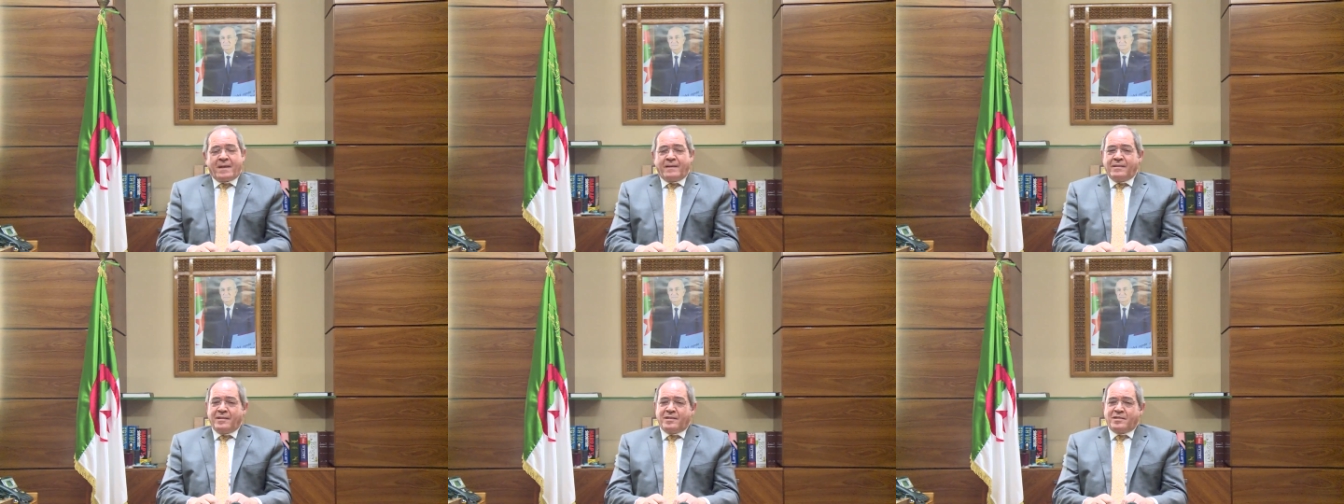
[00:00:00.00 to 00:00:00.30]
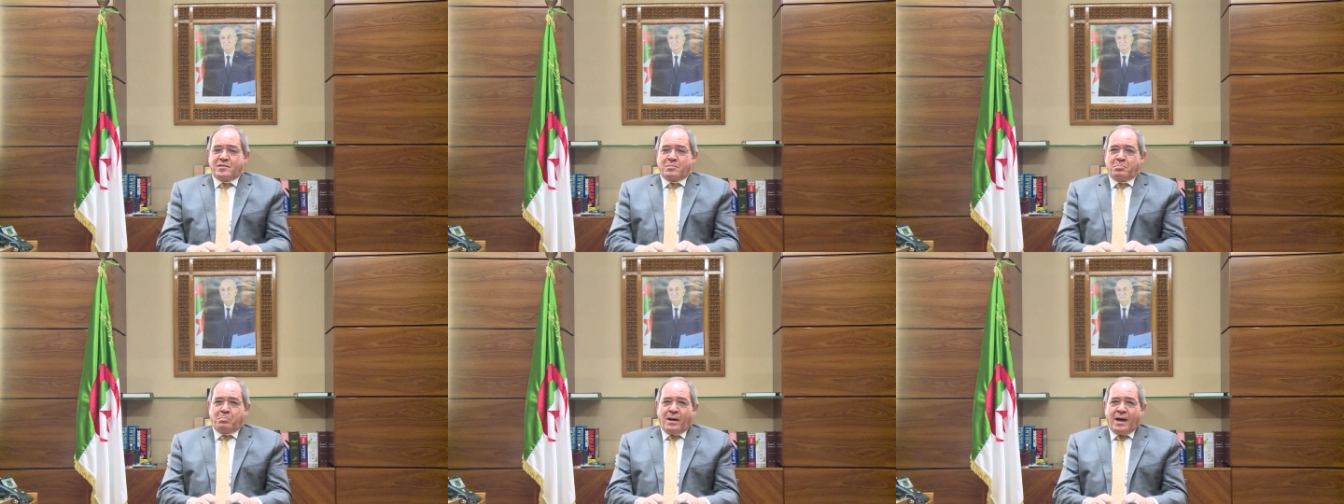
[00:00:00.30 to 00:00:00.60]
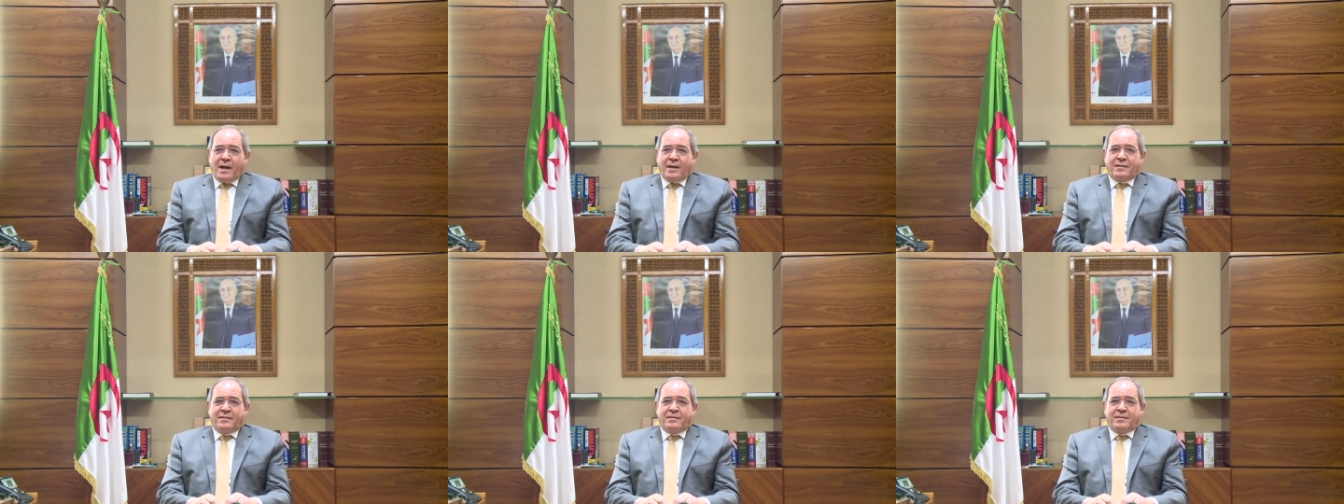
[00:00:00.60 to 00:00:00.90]

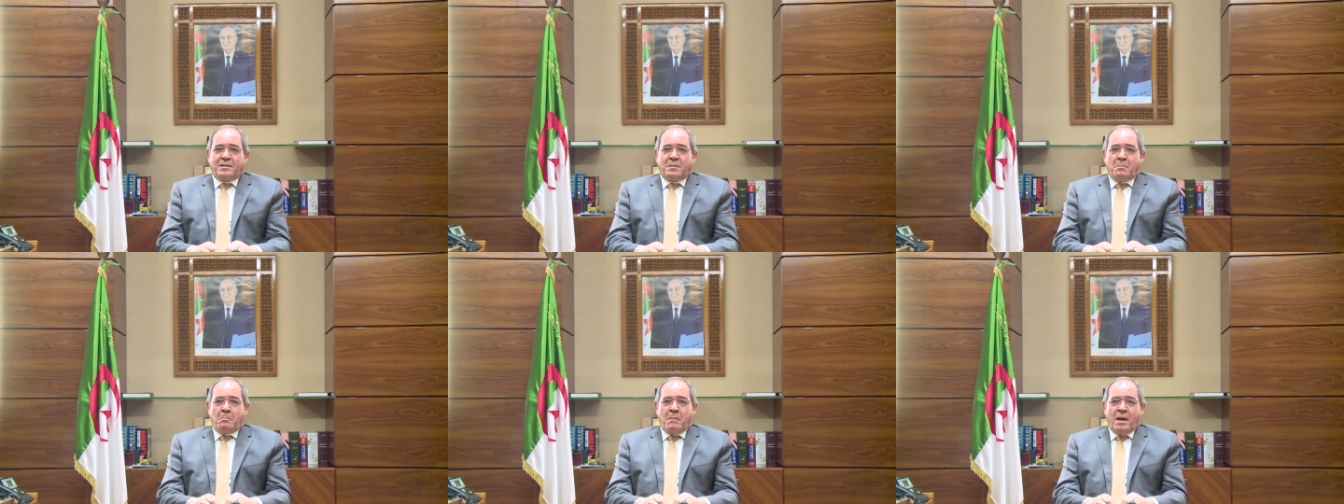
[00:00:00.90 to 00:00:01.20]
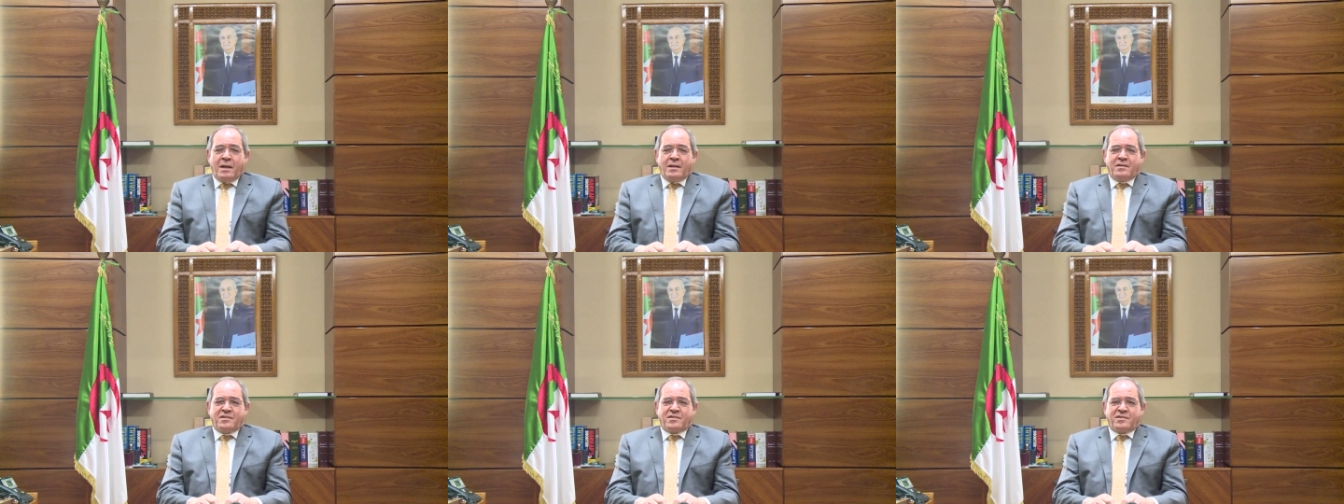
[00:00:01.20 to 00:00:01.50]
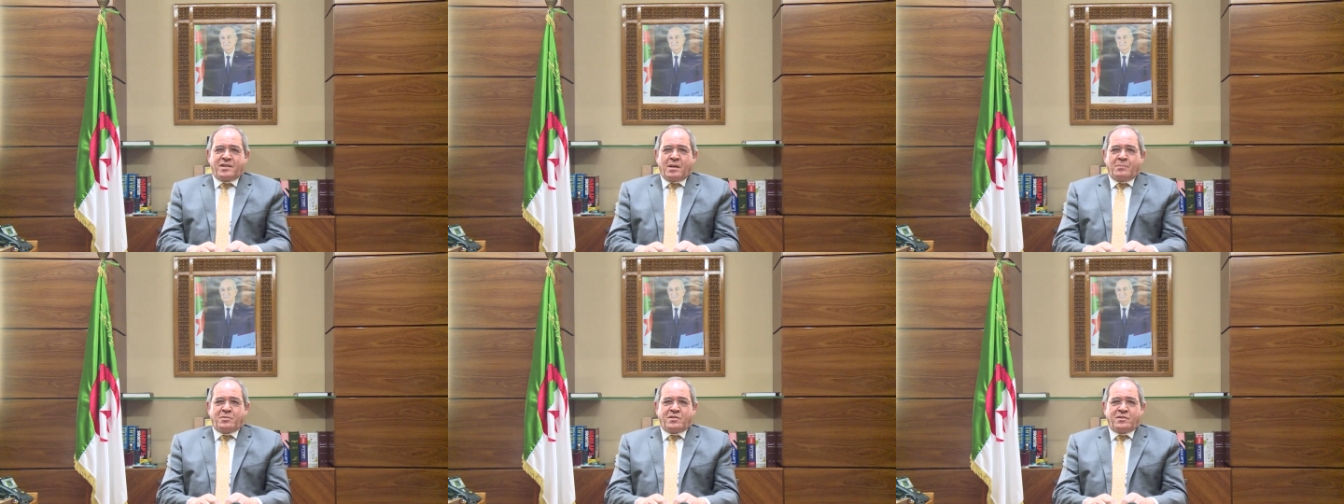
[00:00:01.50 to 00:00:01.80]
despite the many
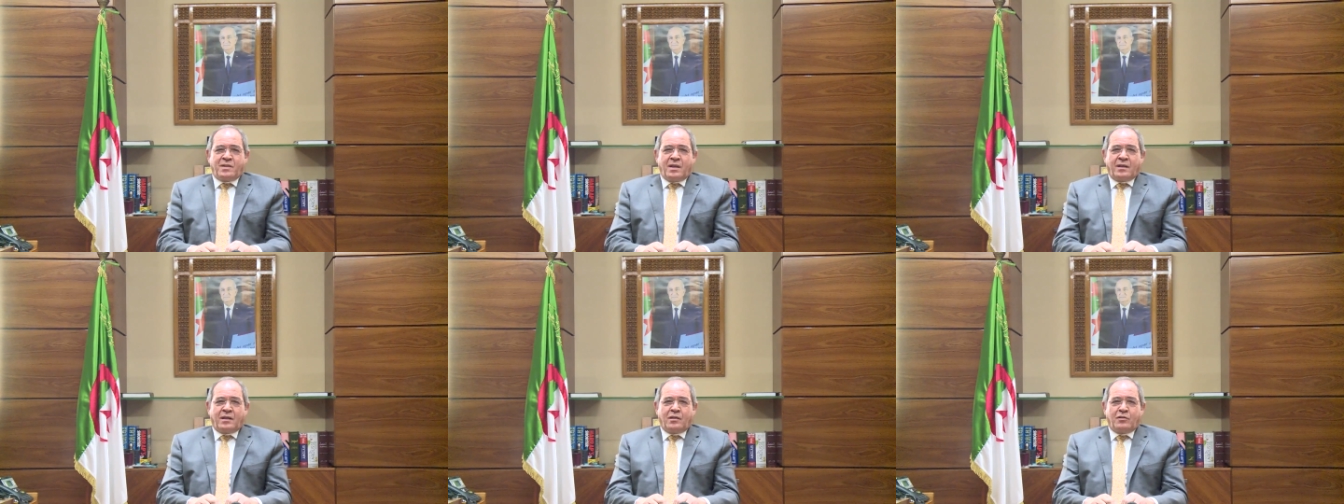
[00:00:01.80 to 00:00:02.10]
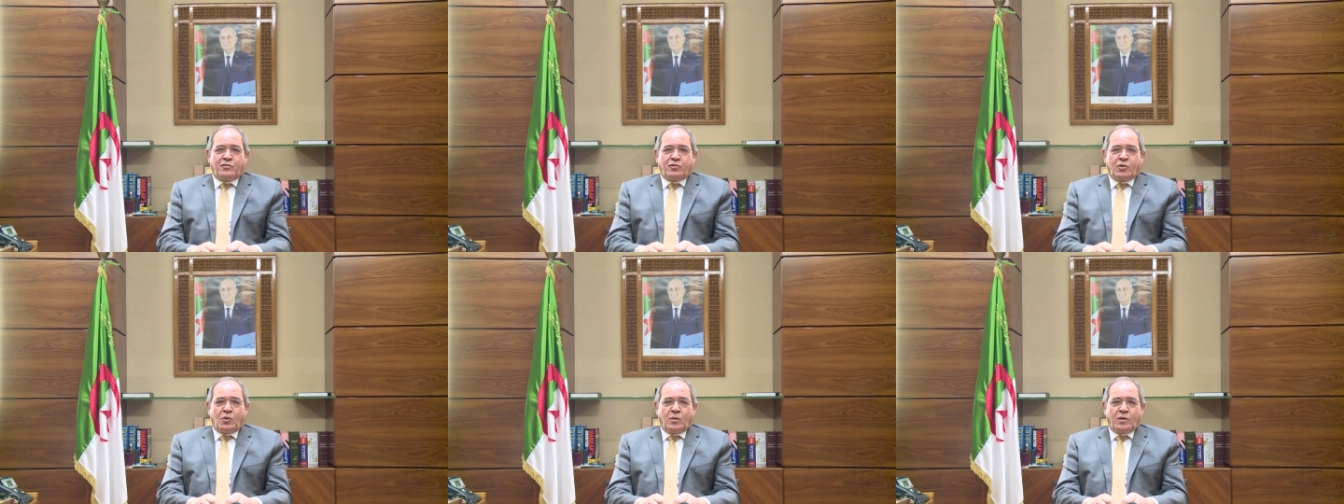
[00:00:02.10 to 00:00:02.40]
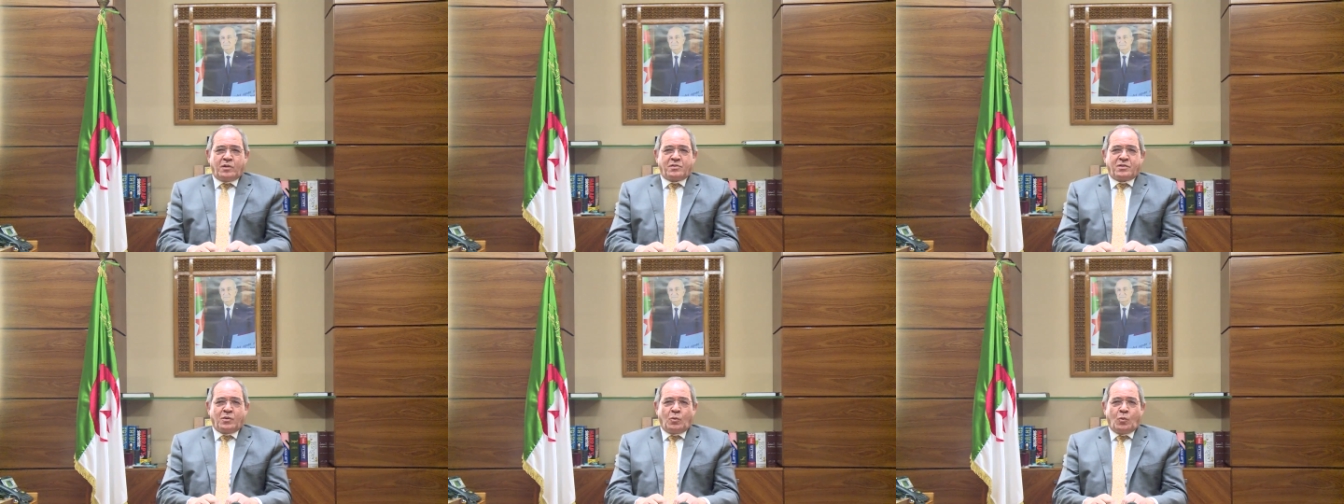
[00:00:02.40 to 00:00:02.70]
steps taken
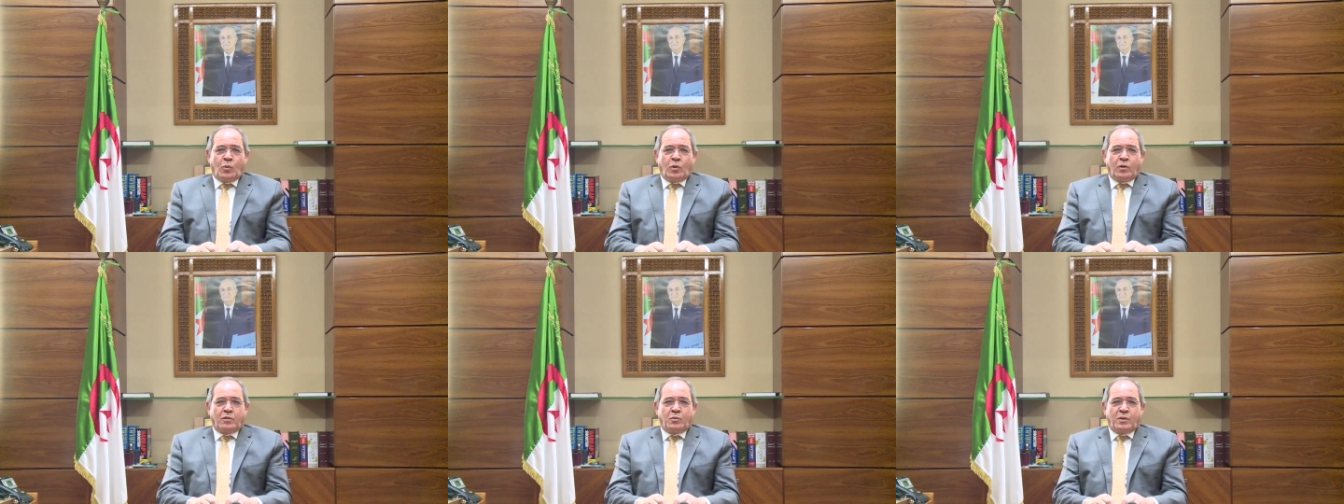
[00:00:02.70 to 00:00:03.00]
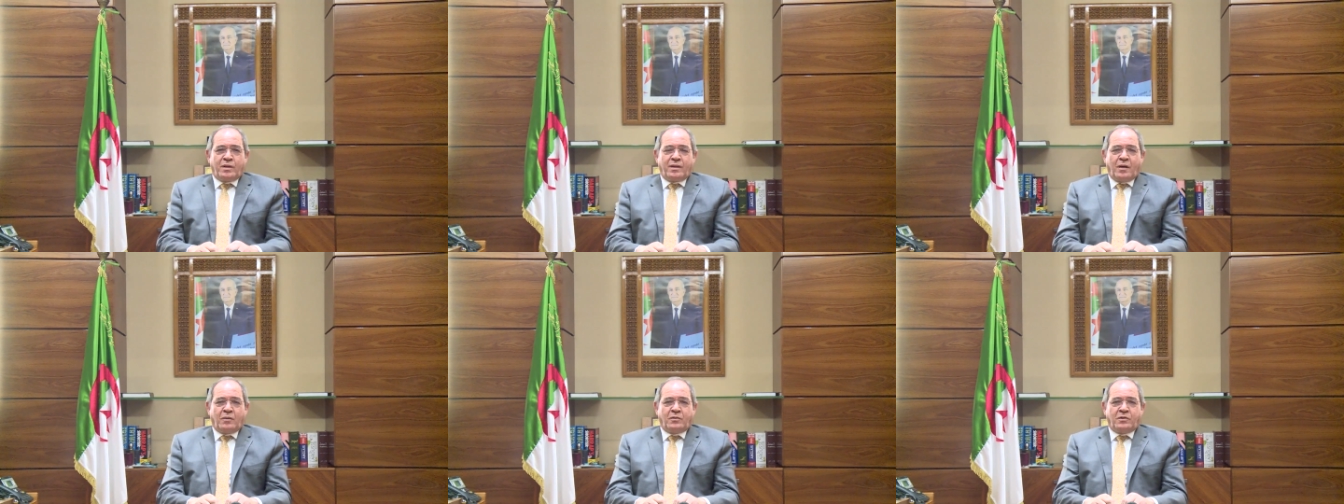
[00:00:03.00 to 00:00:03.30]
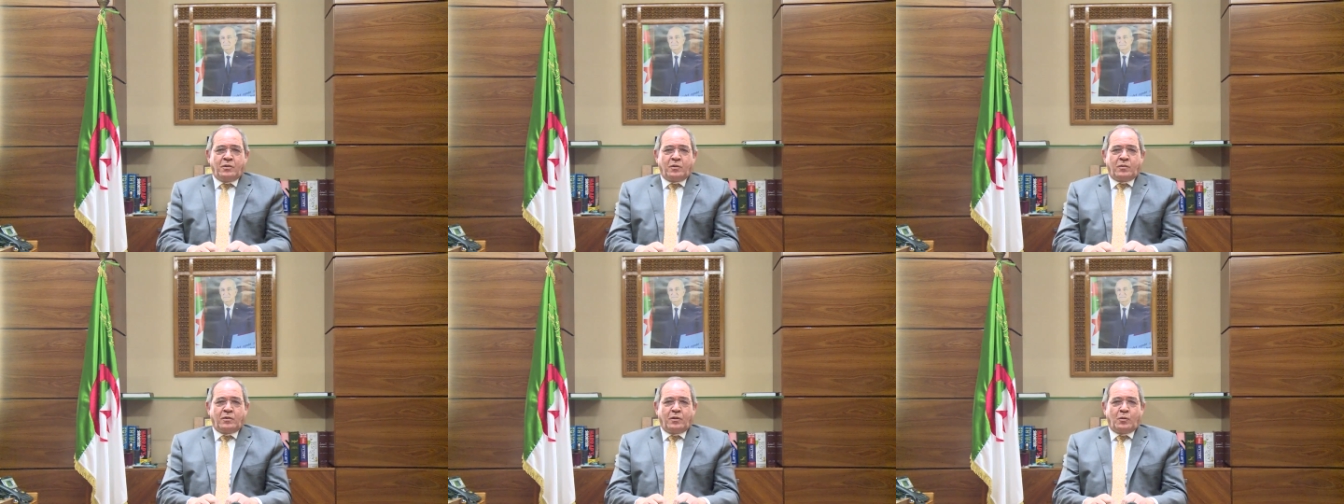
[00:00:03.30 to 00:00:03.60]
towards a world without
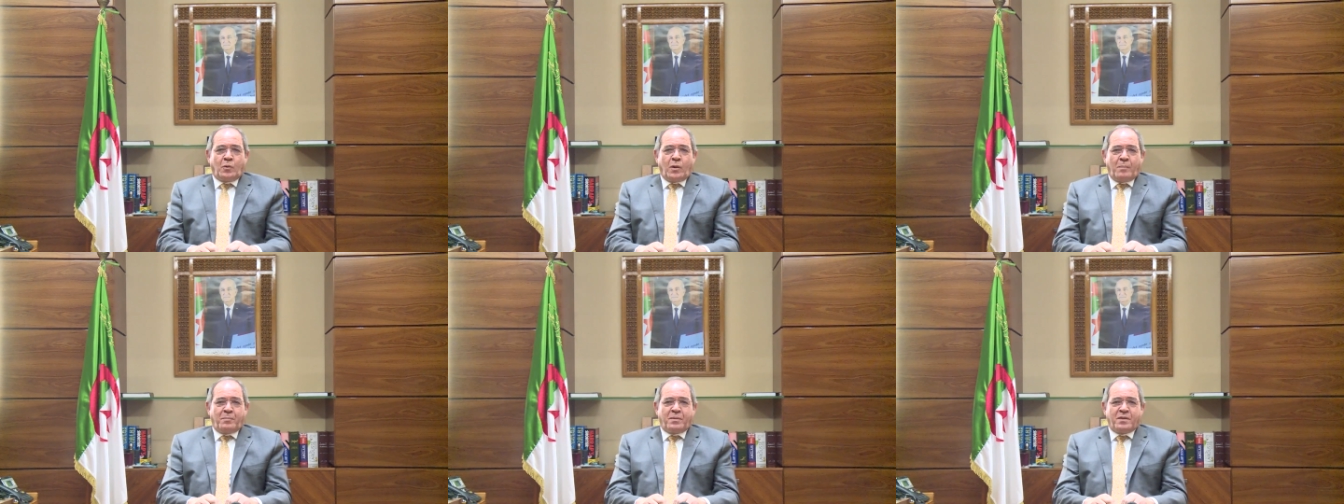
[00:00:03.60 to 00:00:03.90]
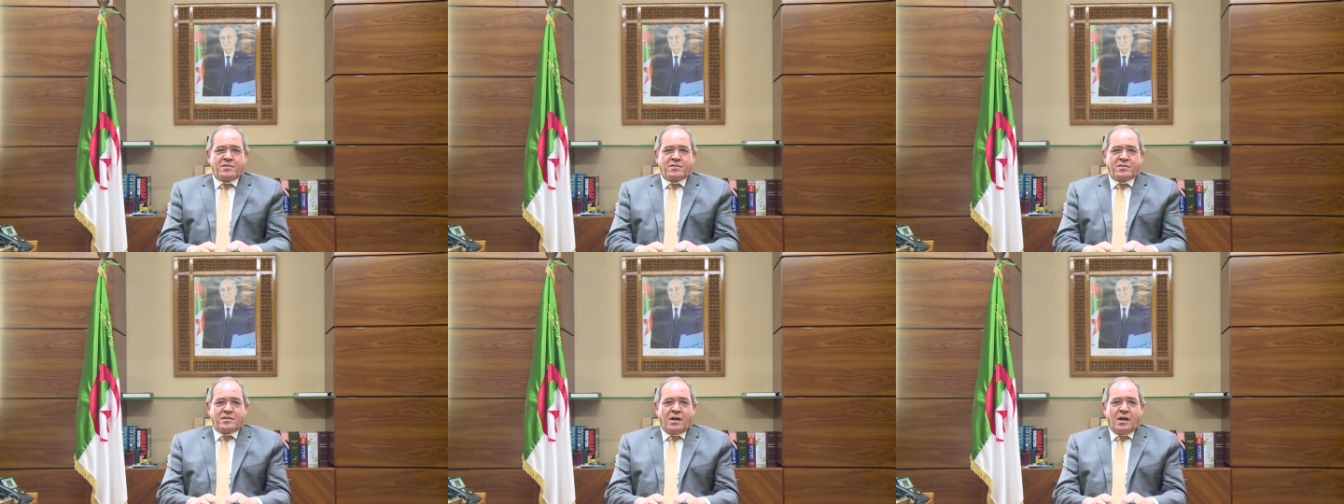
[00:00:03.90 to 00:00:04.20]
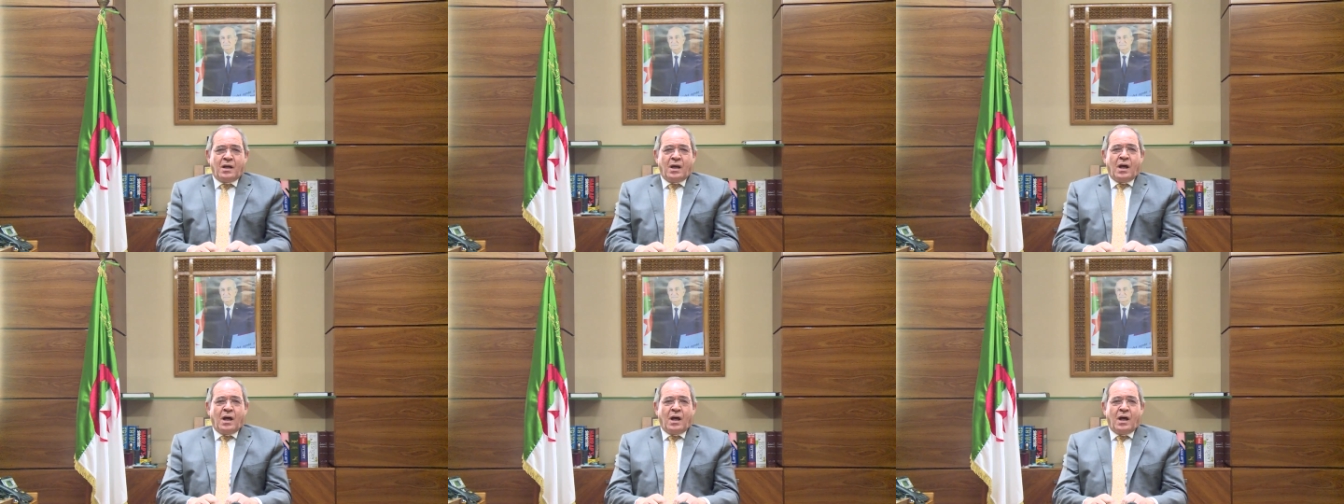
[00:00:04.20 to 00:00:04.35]
nuclear weapons,